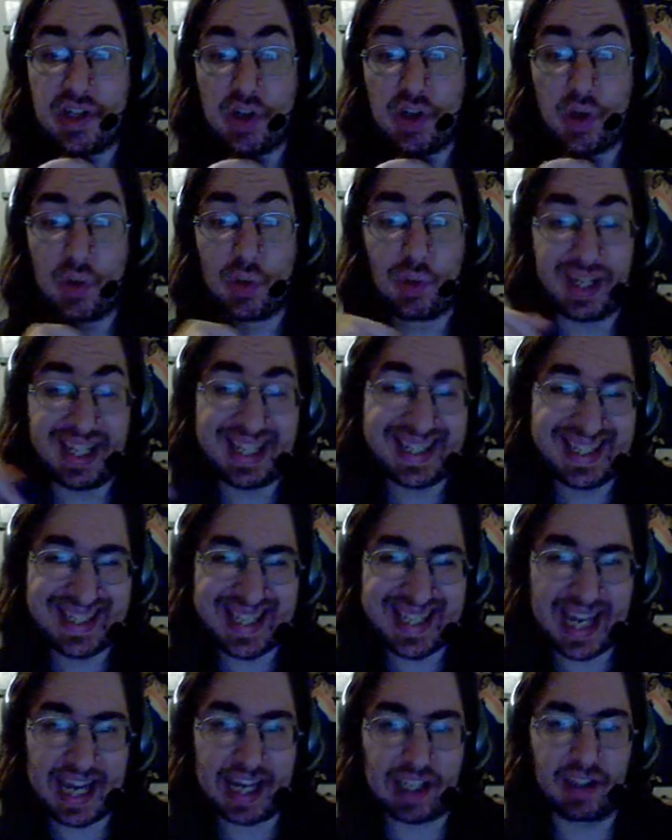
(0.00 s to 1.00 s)
know
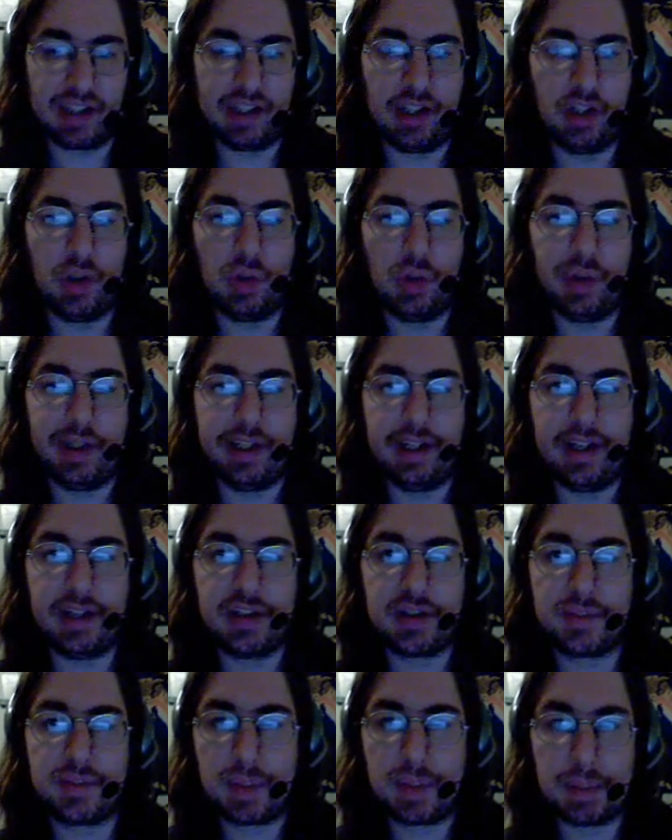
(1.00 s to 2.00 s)
exactly who he
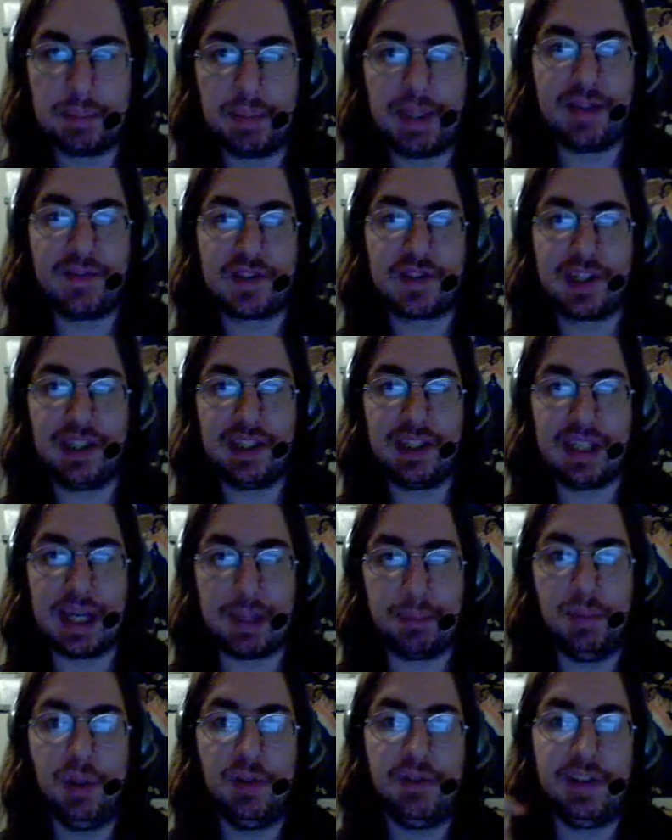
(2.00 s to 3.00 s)
is, but may have seen
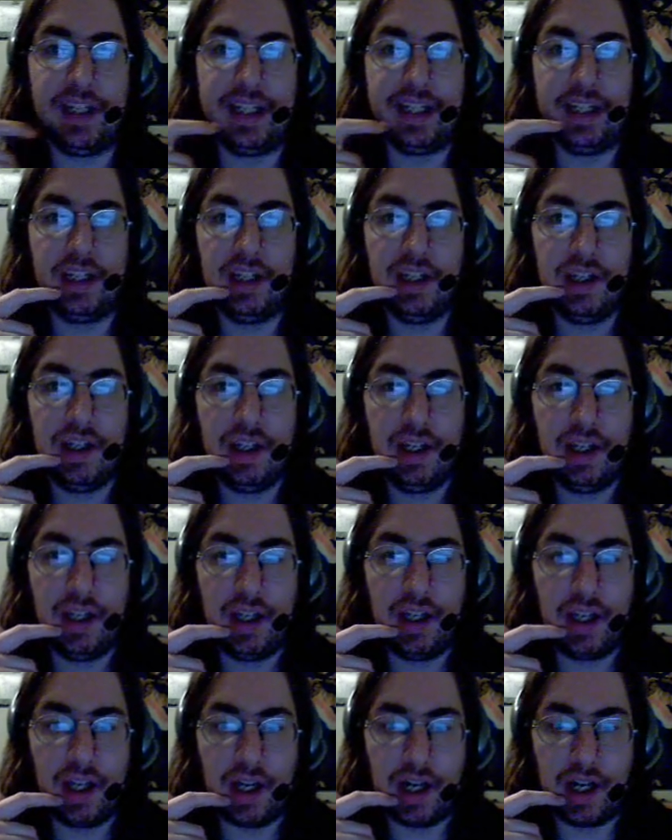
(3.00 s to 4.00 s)
that movie,
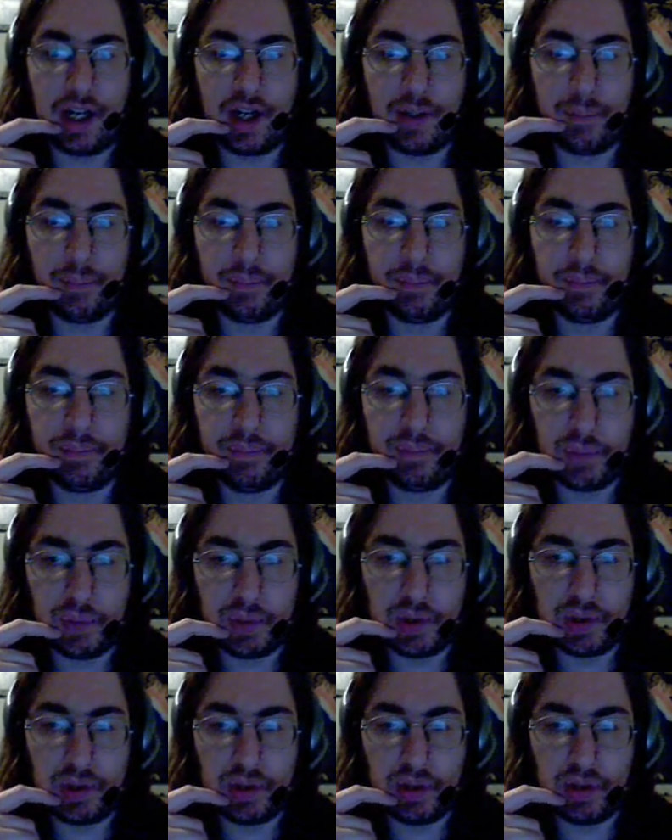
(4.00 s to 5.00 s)
Sean
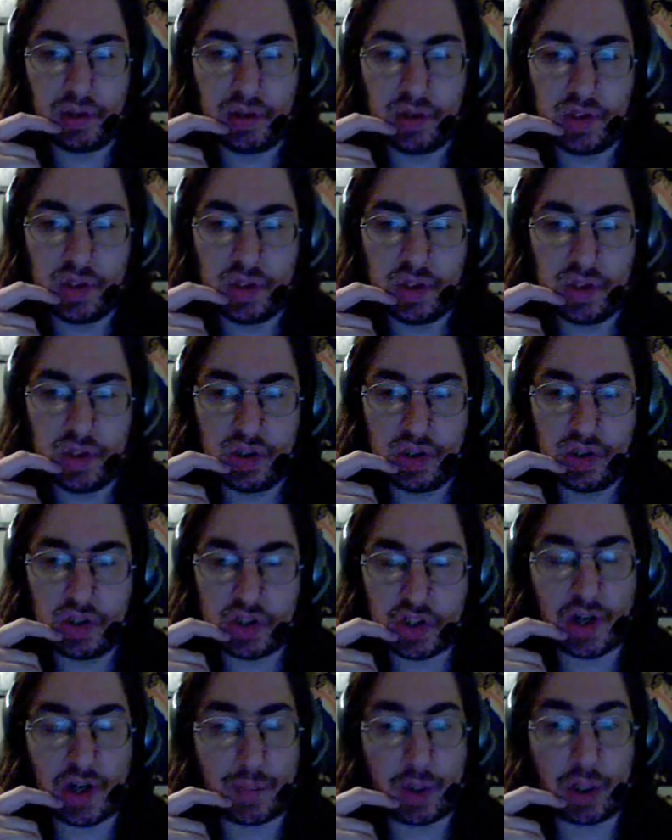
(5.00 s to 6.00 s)

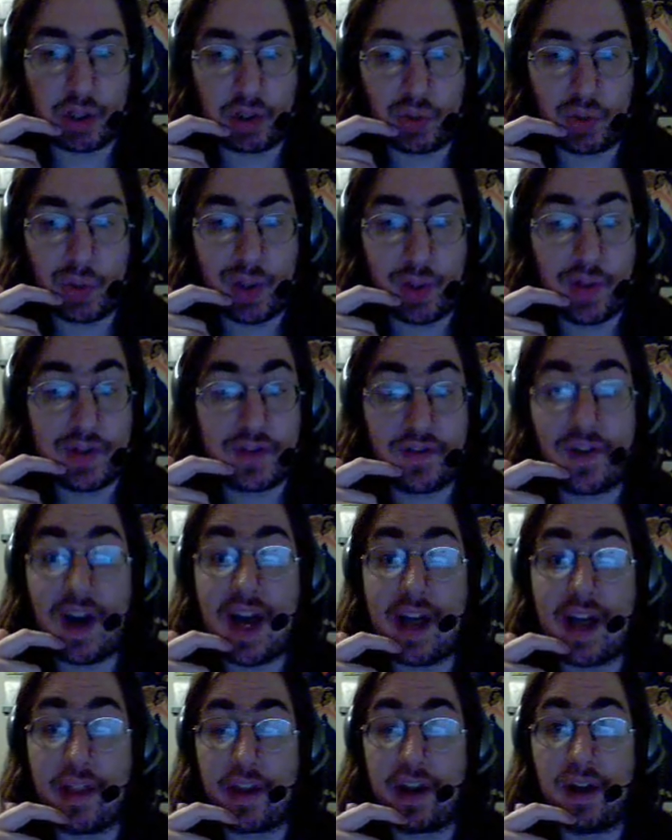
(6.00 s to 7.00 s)
Pertwee was
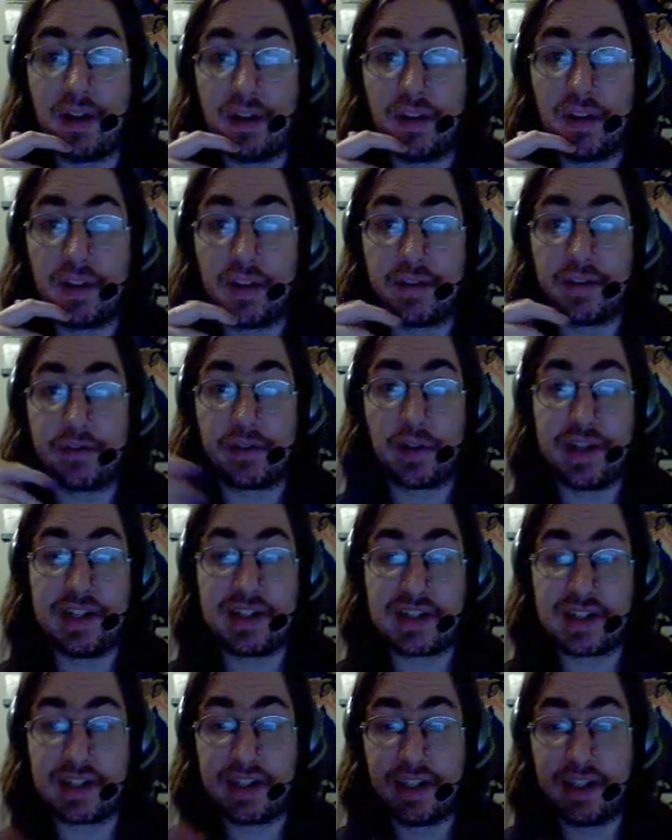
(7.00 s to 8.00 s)
father. The
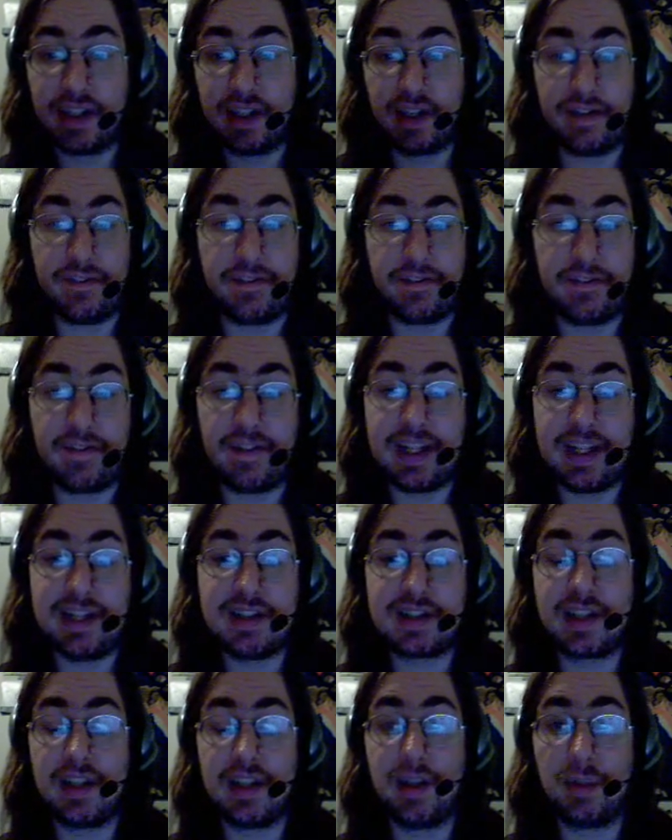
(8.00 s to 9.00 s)
voice, the
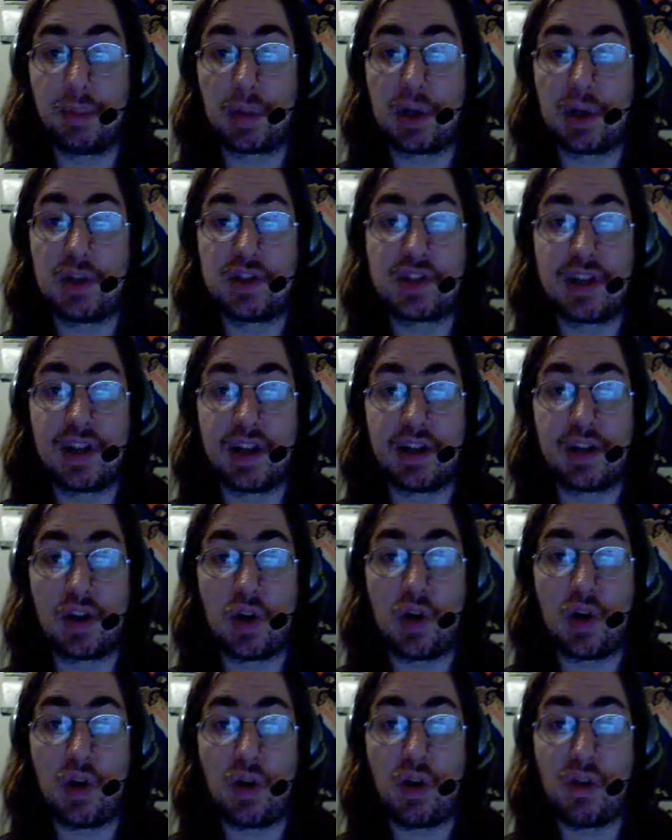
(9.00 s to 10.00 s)
face, and the person on
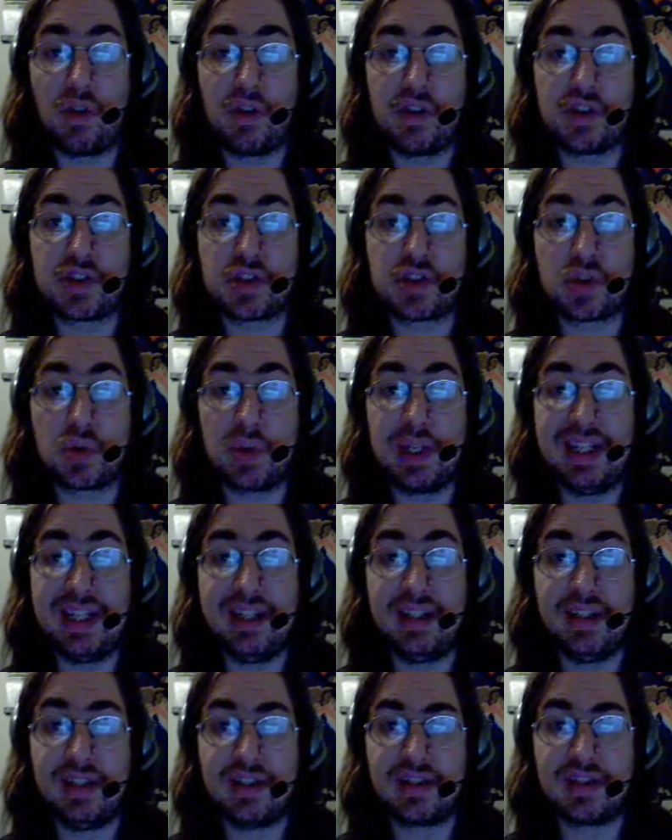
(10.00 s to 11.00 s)
all the
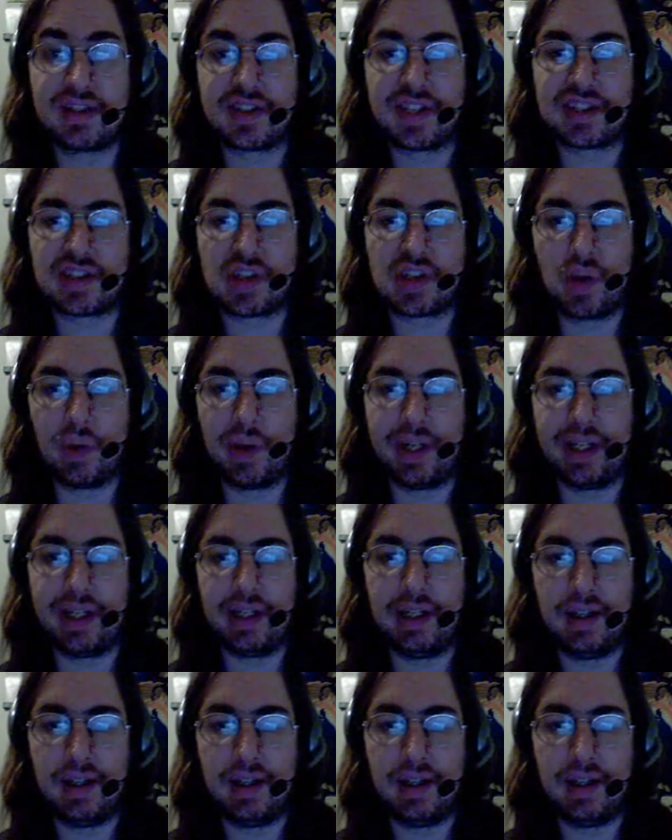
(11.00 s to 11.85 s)
screens that's going.